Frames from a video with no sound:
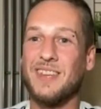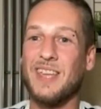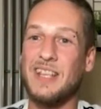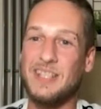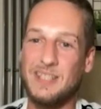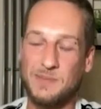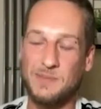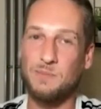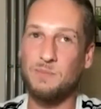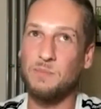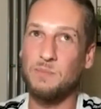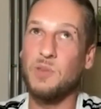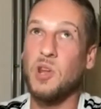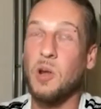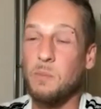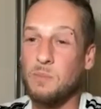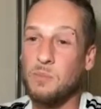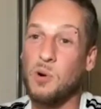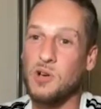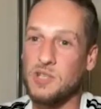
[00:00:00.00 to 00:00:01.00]
it's you
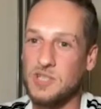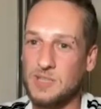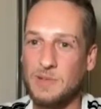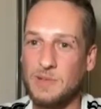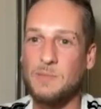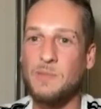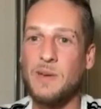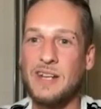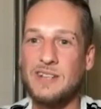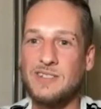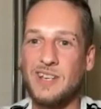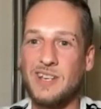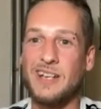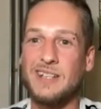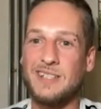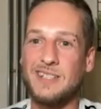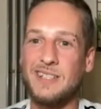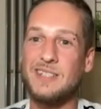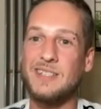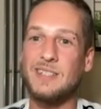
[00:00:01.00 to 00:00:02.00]
know possibly
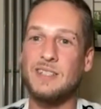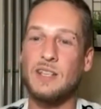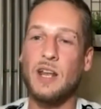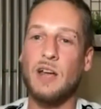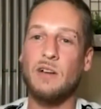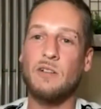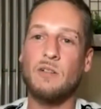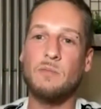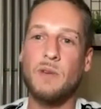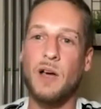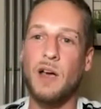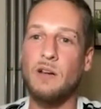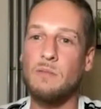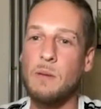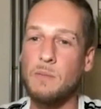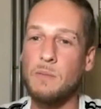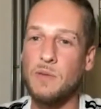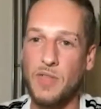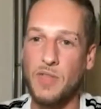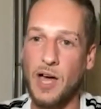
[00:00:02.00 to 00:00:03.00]
meningitis and I, I
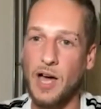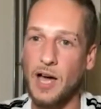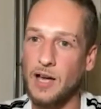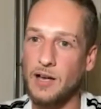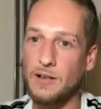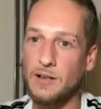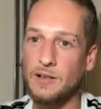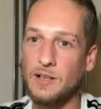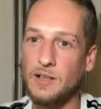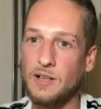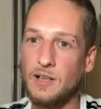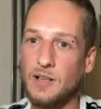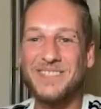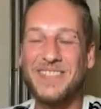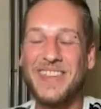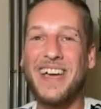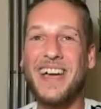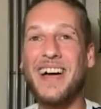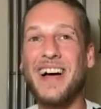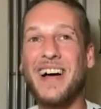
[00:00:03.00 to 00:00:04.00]
remember that
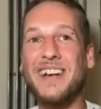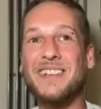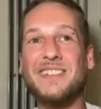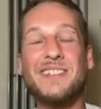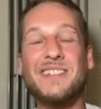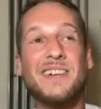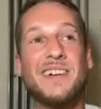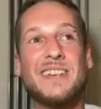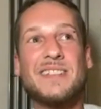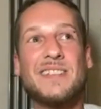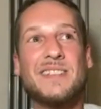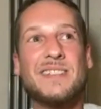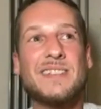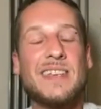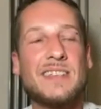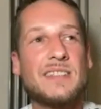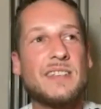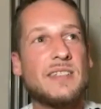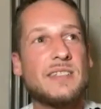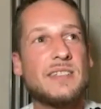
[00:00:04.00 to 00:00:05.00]
yeah, I don't know. It's just
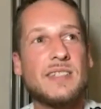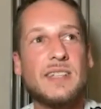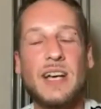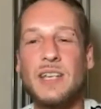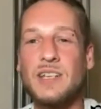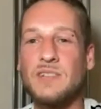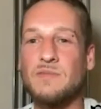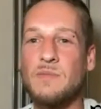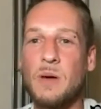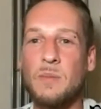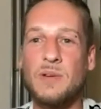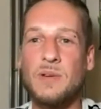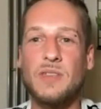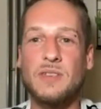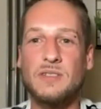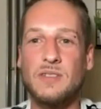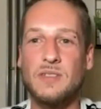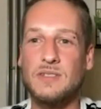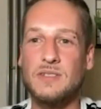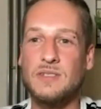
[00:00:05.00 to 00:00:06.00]
it's, it's a kind of memory
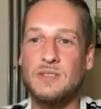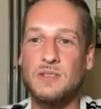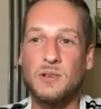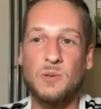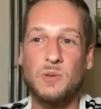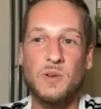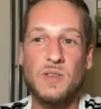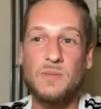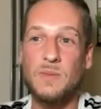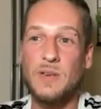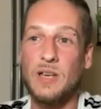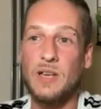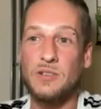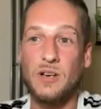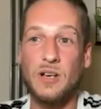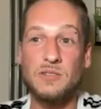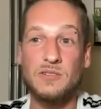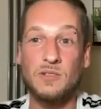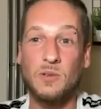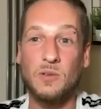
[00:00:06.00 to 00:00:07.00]
that, that stuck with me. I
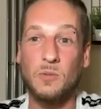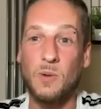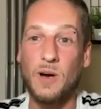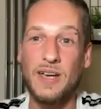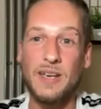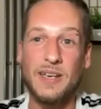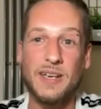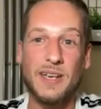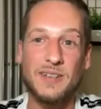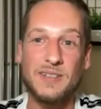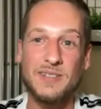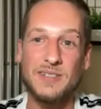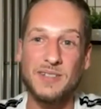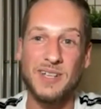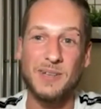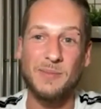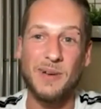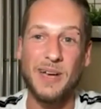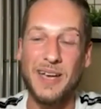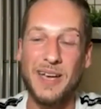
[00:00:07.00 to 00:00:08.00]
don't I don't know why it kind of
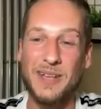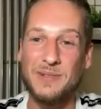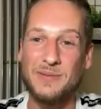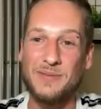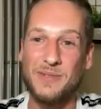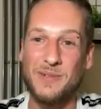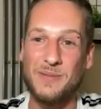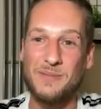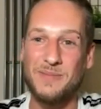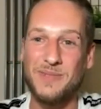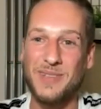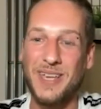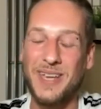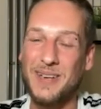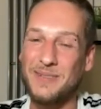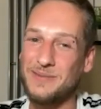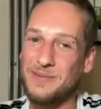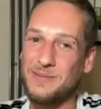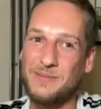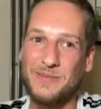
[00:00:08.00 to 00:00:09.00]
stuck in my head from
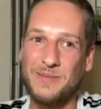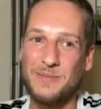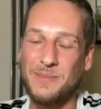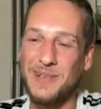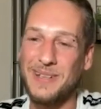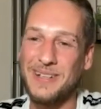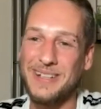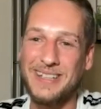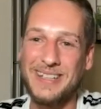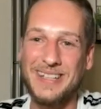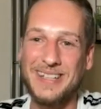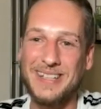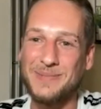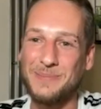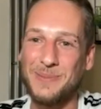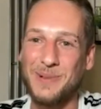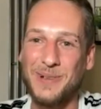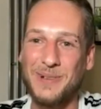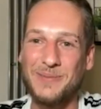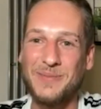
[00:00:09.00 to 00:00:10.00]
yeah from from being a kid,
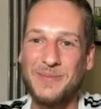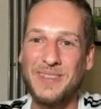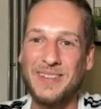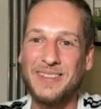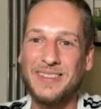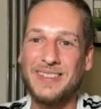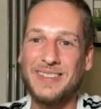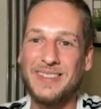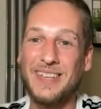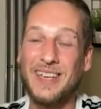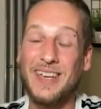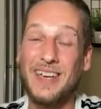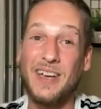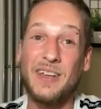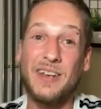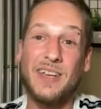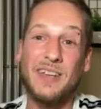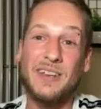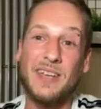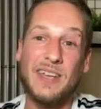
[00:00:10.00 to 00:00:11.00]
but
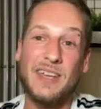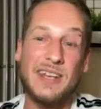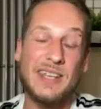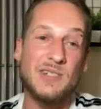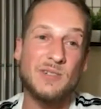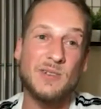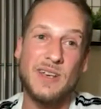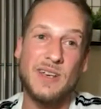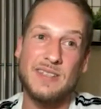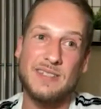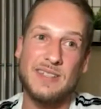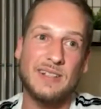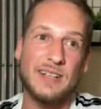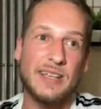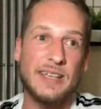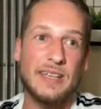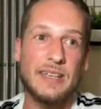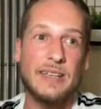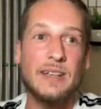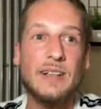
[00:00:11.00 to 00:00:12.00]
yeah, and, and, and
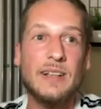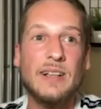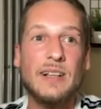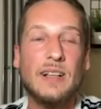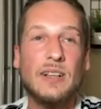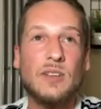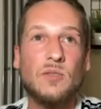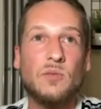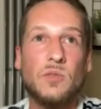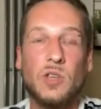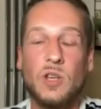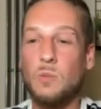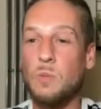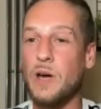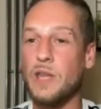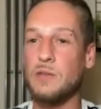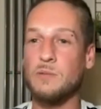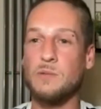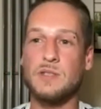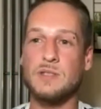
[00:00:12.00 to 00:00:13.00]
interestingly, you know
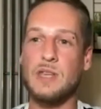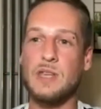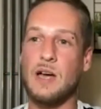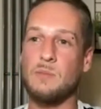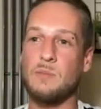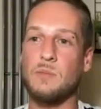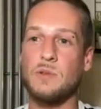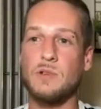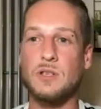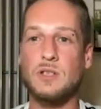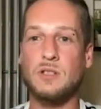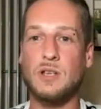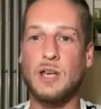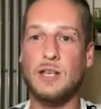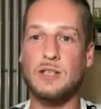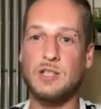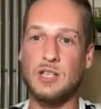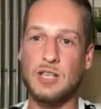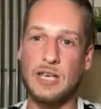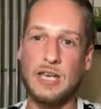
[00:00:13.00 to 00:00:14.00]
where there was that much
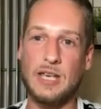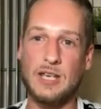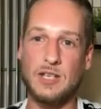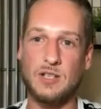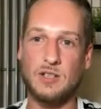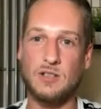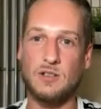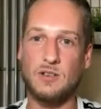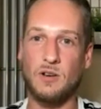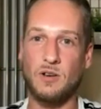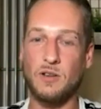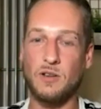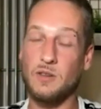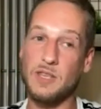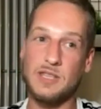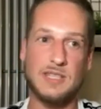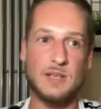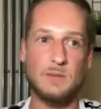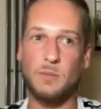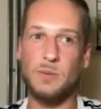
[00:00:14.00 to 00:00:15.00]
education on,
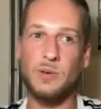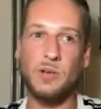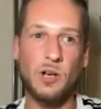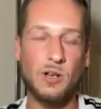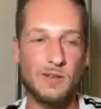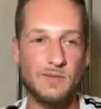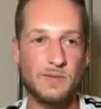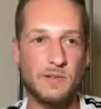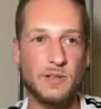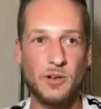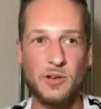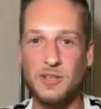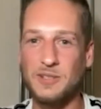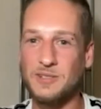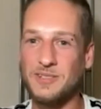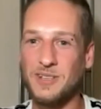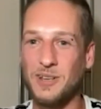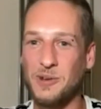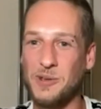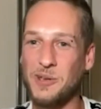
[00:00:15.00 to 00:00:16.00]
and this is probably going off on
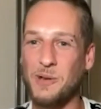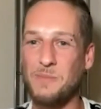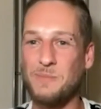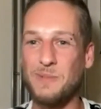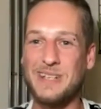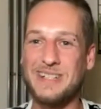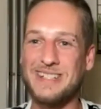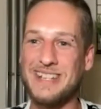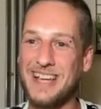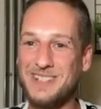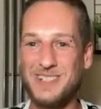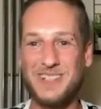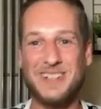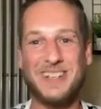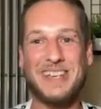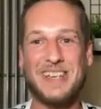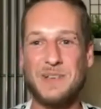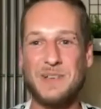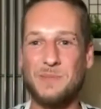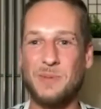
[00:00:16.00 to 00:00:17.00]
a, on a complete
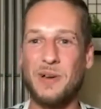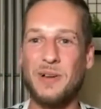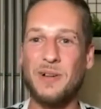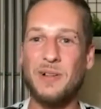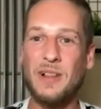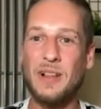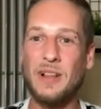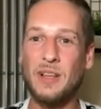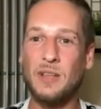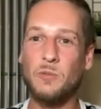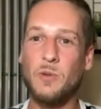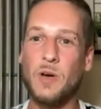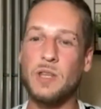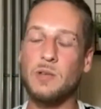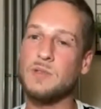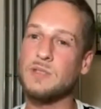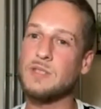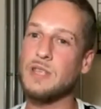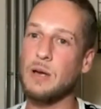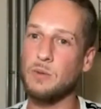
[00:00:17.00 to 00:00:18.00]
tangent here, but where
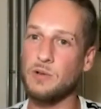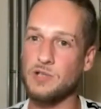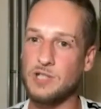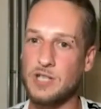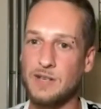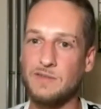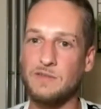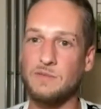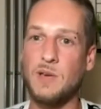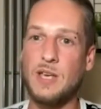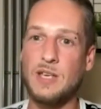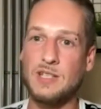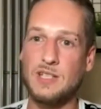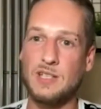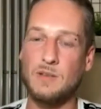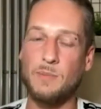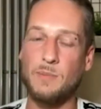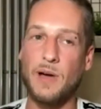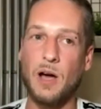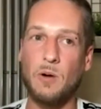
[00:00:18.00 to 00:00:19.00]
there was that much
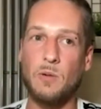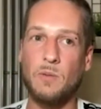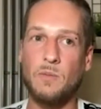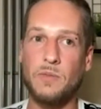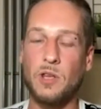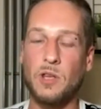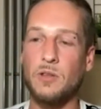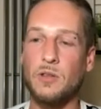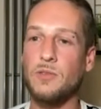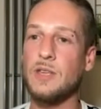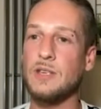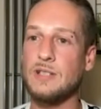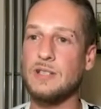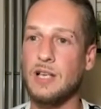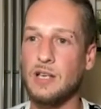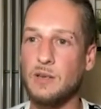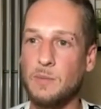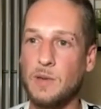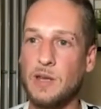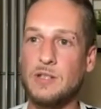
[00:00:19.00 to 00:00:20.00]
information about you know things
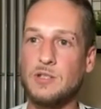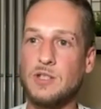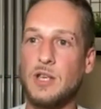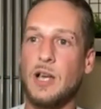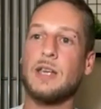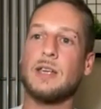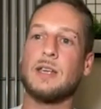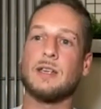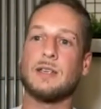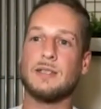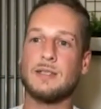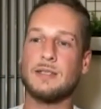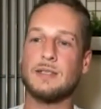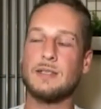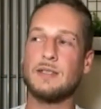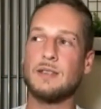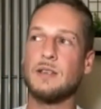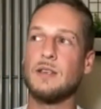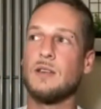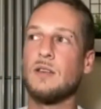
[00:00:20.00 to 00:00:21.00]
like
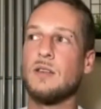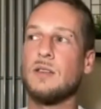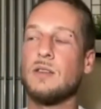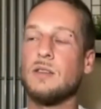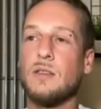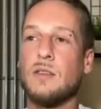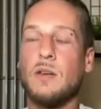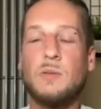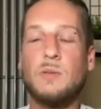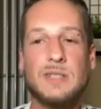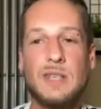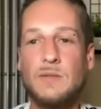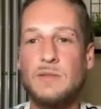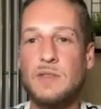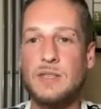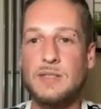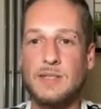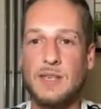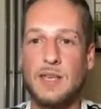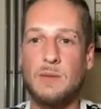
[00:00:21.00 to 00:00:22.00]
meningitis, there was never
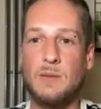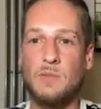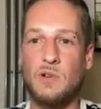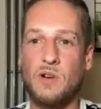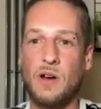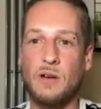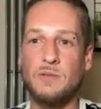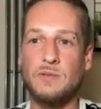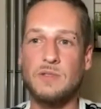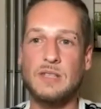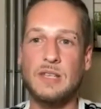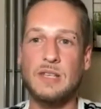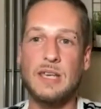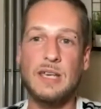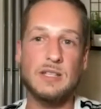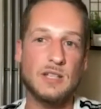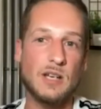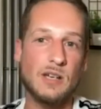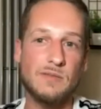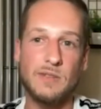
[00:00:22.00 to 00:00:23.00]
the same around
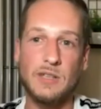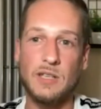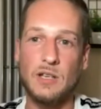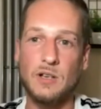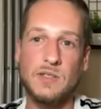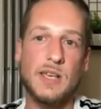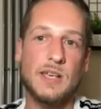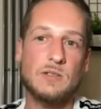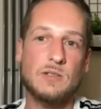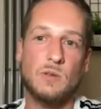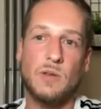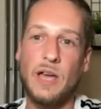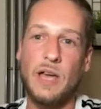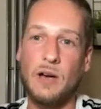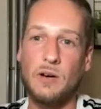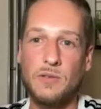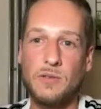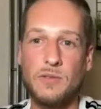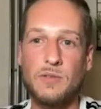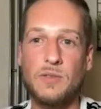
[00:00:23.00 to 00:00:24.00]
HIV or sexual
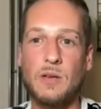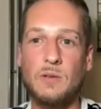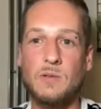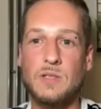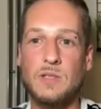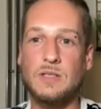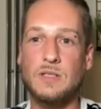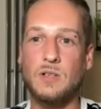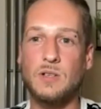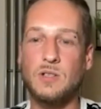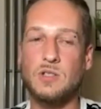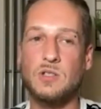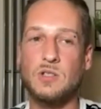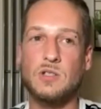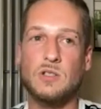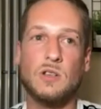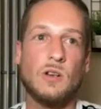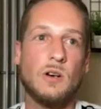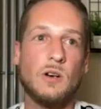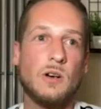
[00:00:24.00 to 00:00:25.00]
health. It was
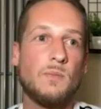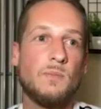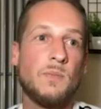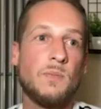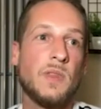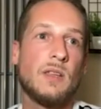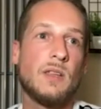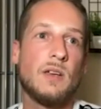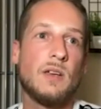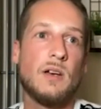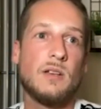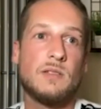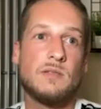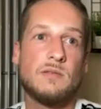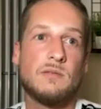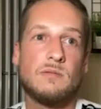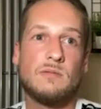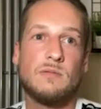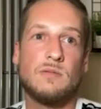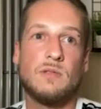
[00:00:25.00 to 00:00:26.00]
such you know a,
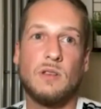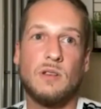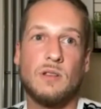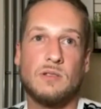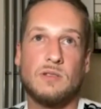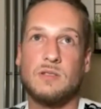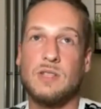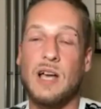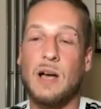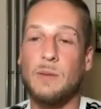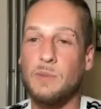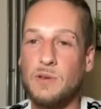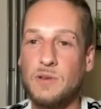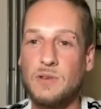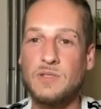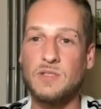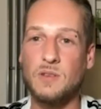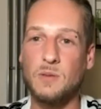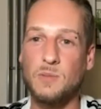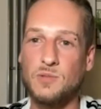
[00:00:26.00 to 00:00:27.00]
a
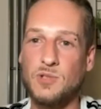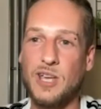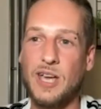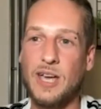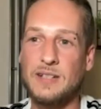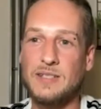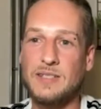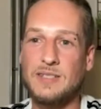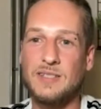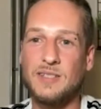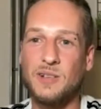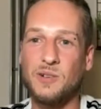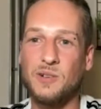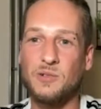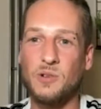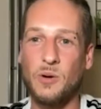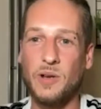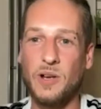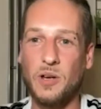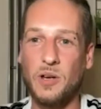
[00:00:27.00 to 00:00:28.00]
taboo subject, you know,
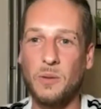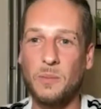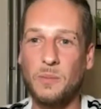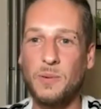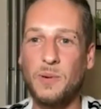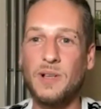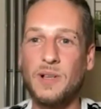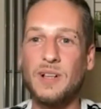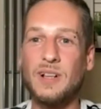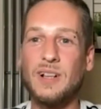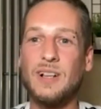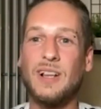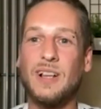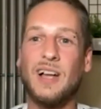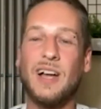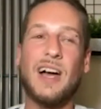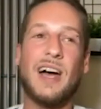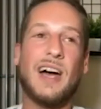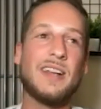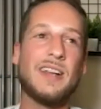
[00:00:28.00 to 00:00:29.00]
growing up,
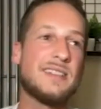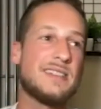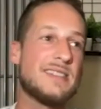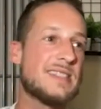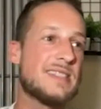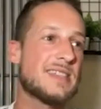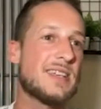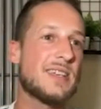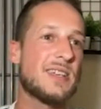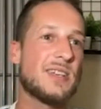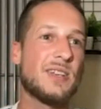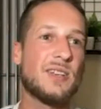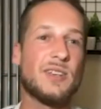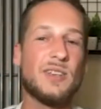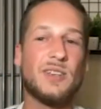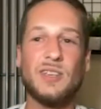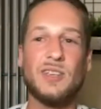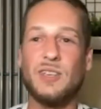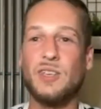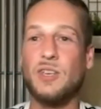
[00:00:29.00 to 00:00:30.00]
and yeah.
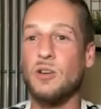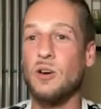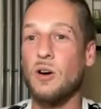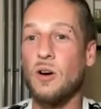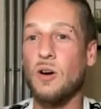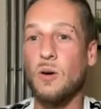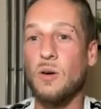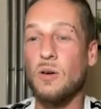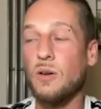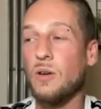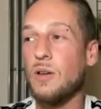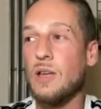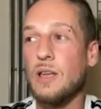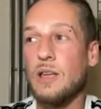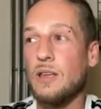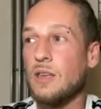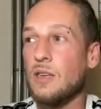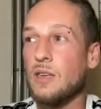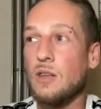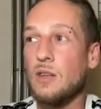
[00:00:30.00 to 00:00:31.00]
you know
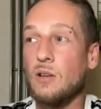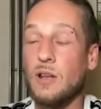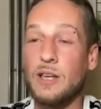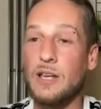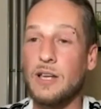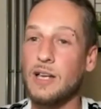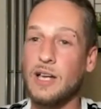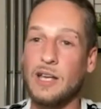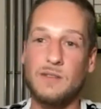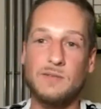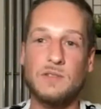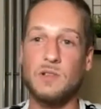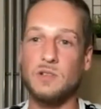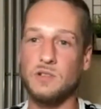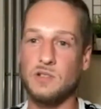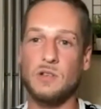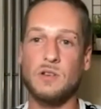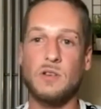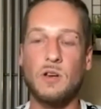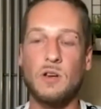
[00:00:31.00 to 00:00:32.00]
you know like I kind of
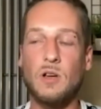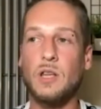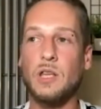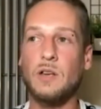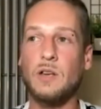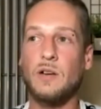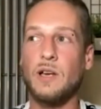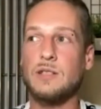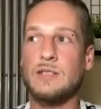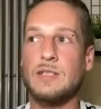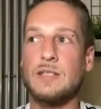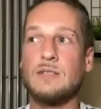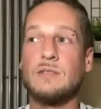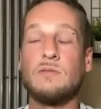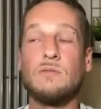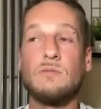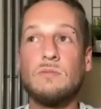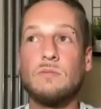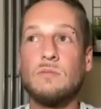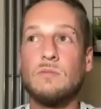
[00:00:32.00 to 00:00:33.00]
touched on earlier, I
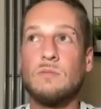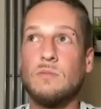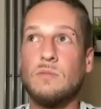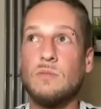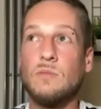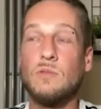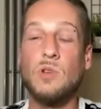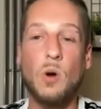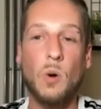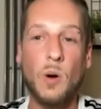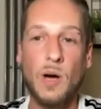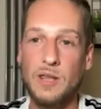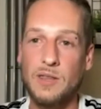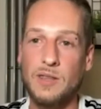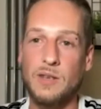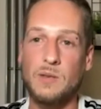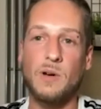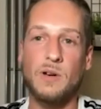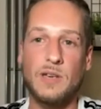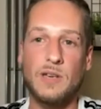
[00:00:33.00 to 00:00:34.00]
didn't know
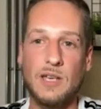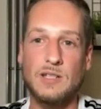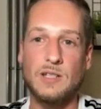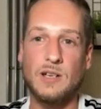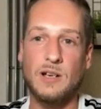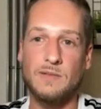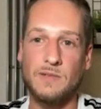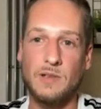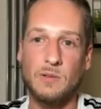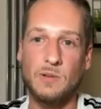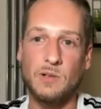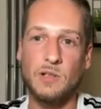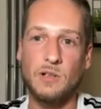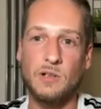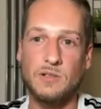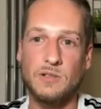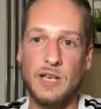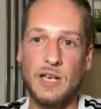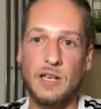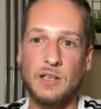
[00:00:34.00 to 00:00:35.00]
anything about HIV when I
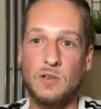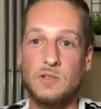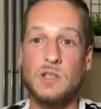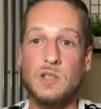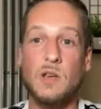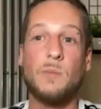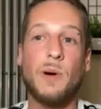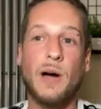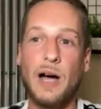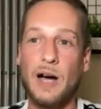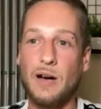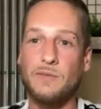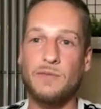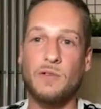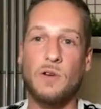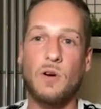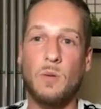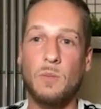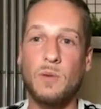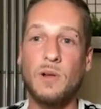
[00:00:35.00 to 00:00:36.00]
got diagnosed, apart
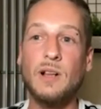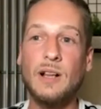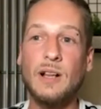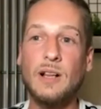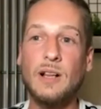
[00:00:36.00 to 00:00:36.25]
from,